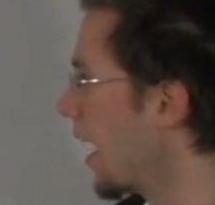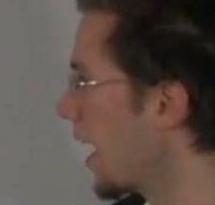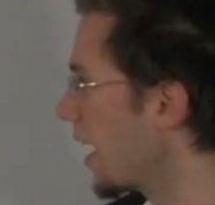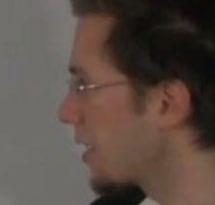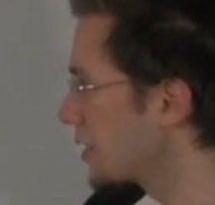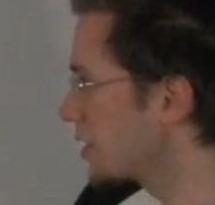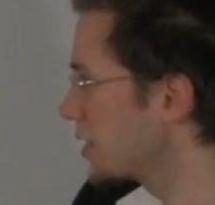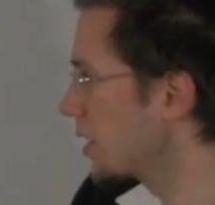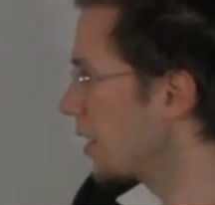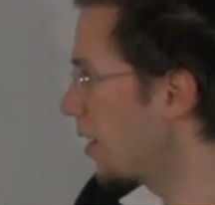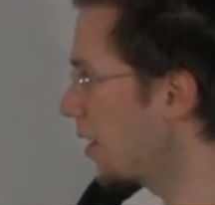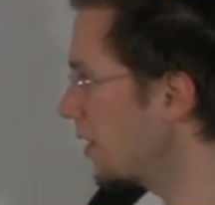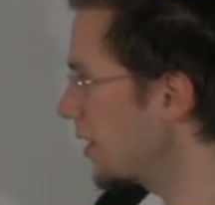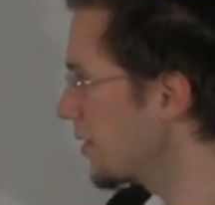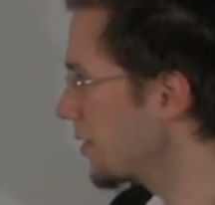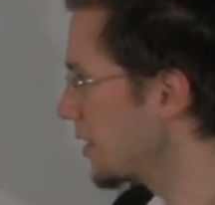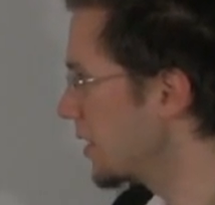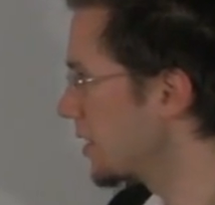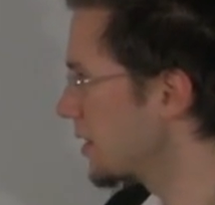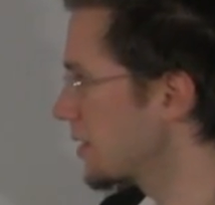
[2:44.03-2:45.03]
Actually,
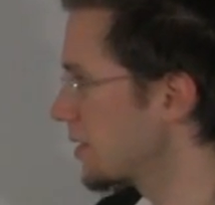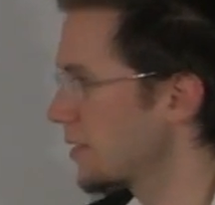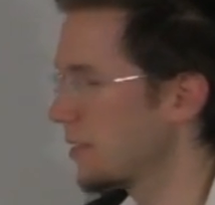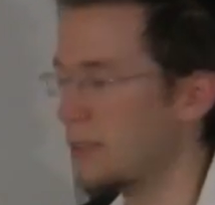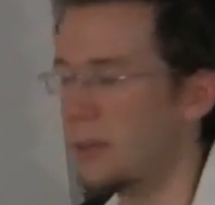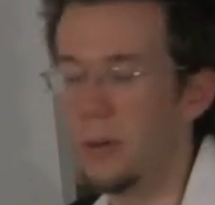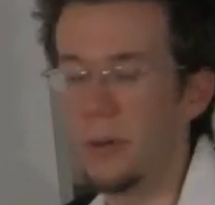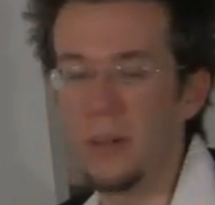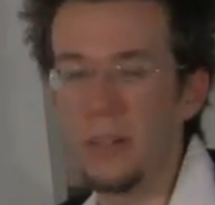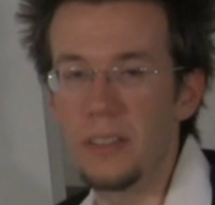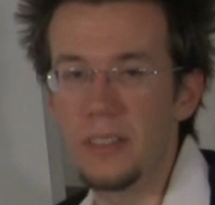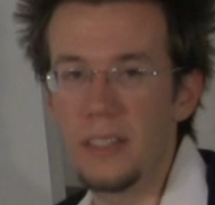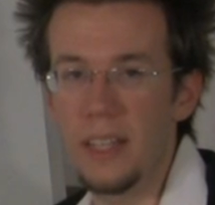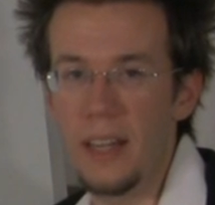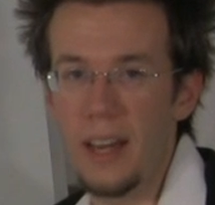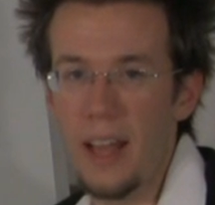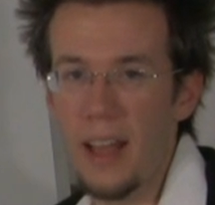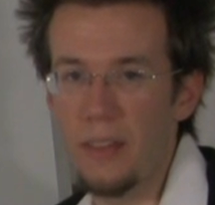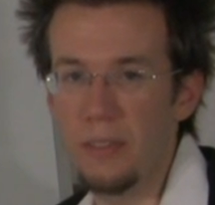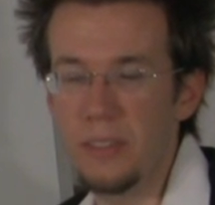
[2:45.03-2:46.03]
all of these chords
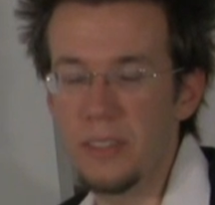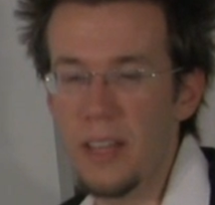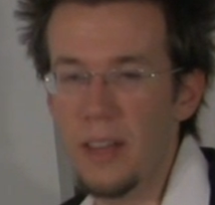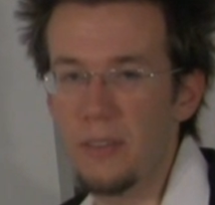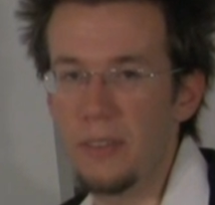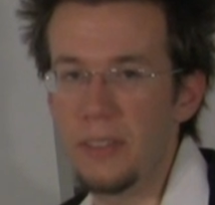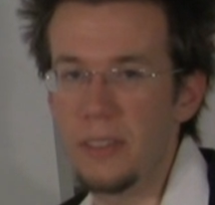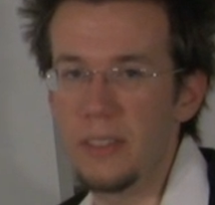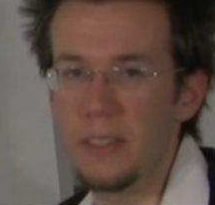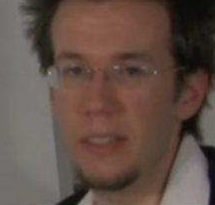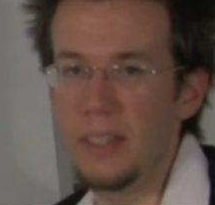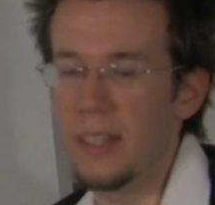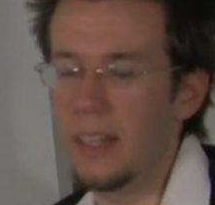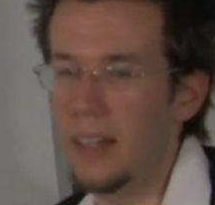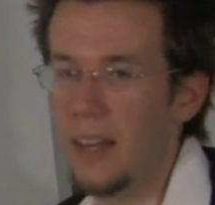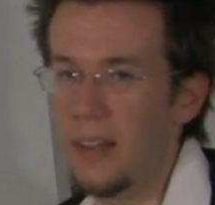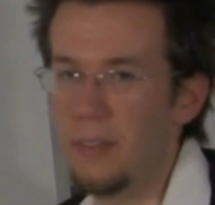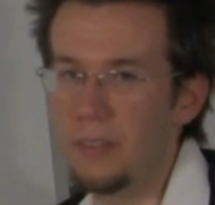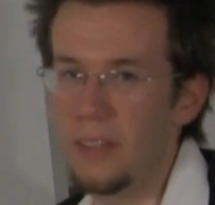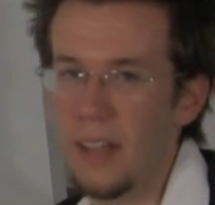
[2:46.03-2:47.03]
can have sevenths. They
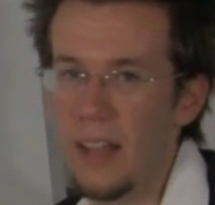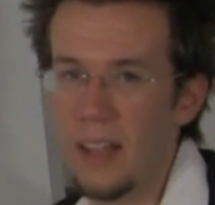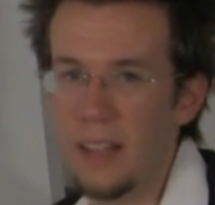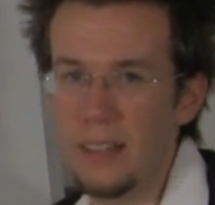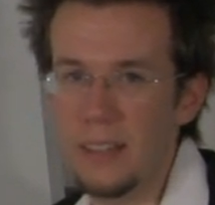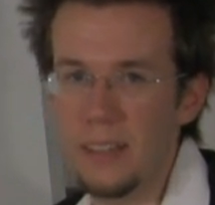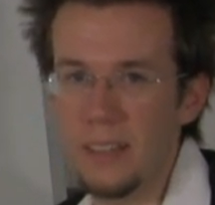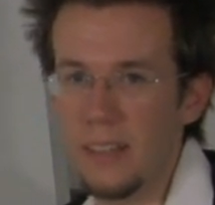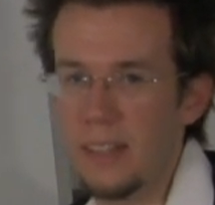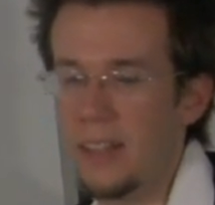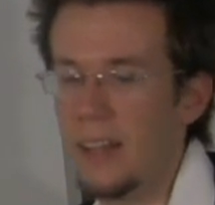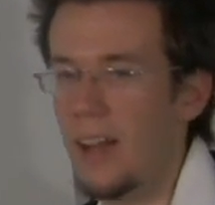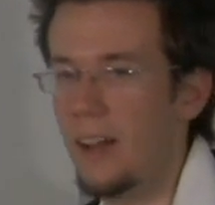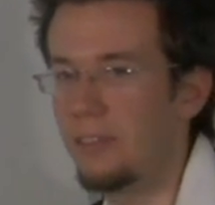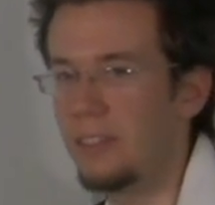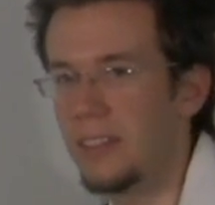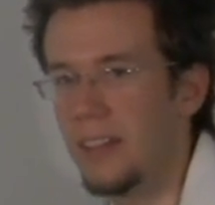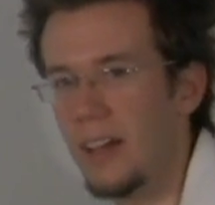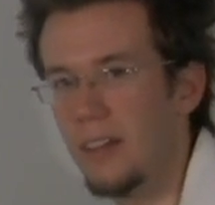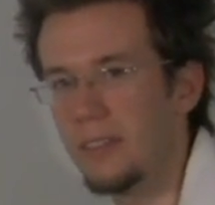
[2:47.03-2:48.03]
can have ninths, they can
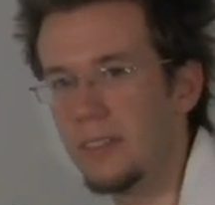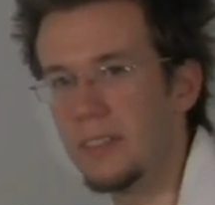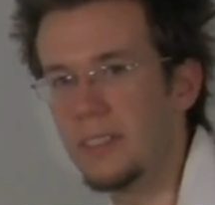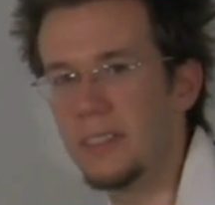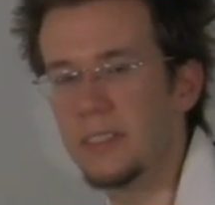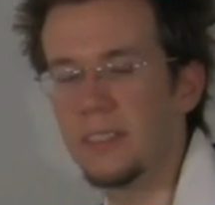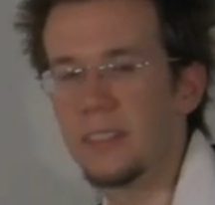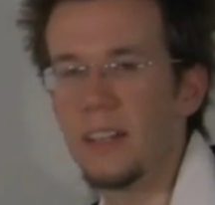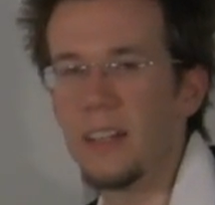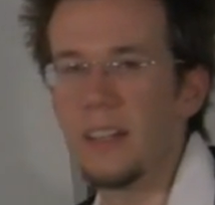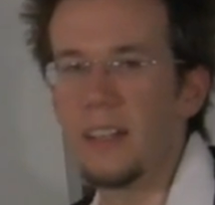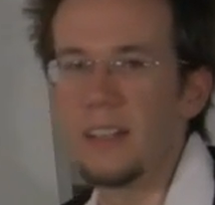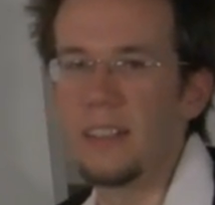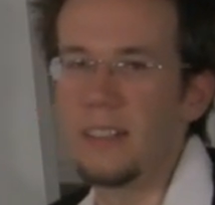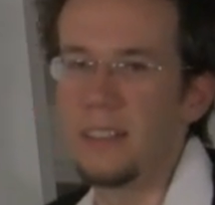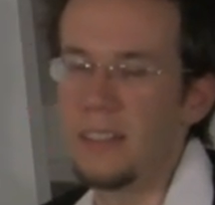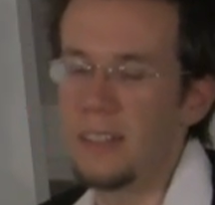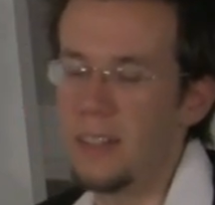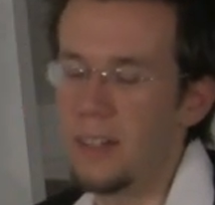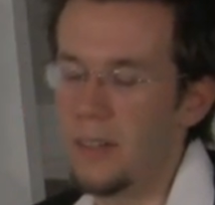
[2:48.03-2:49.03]
have 11ths.
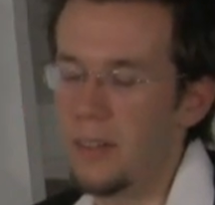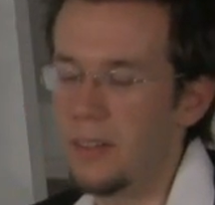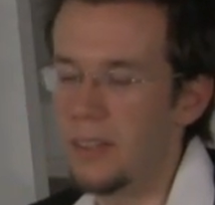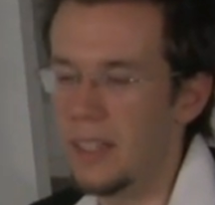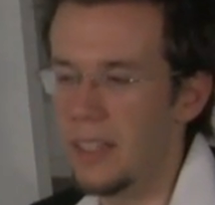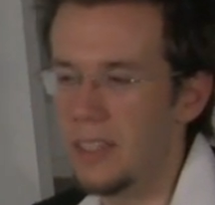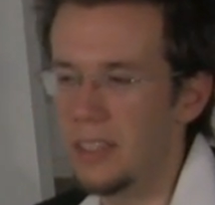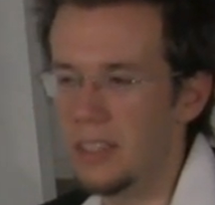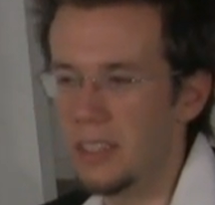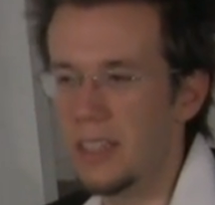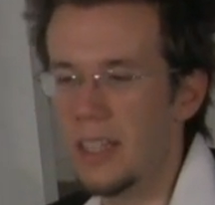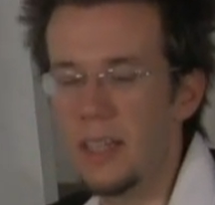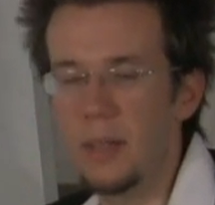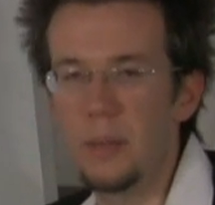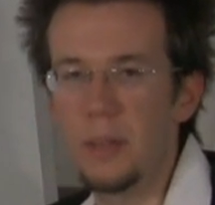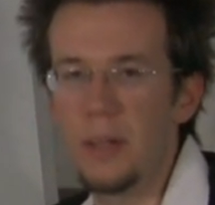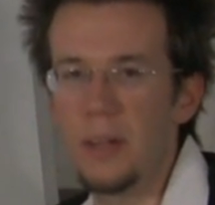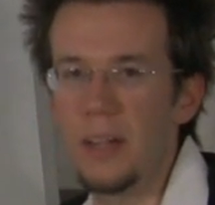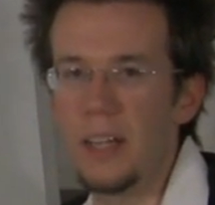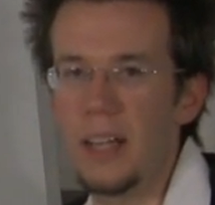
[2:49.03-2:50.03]
They just
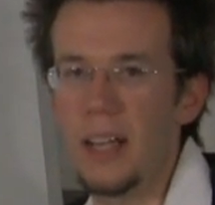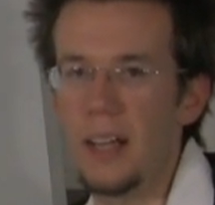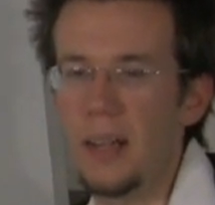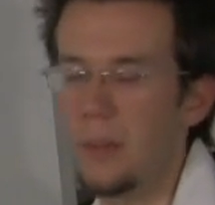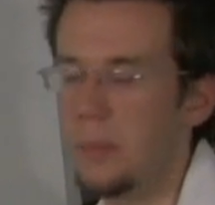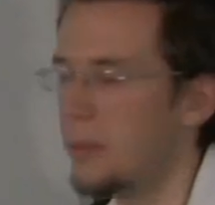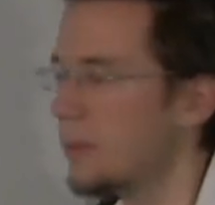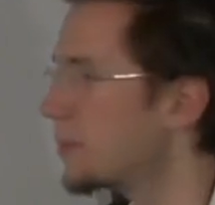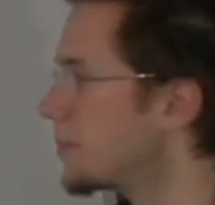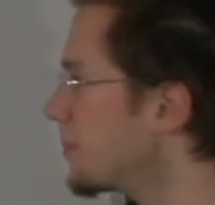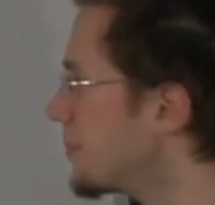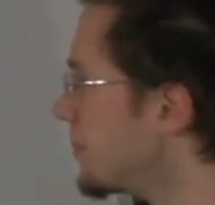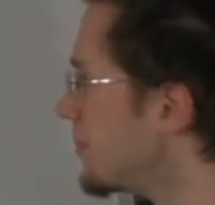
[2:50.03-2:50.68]
keep going up.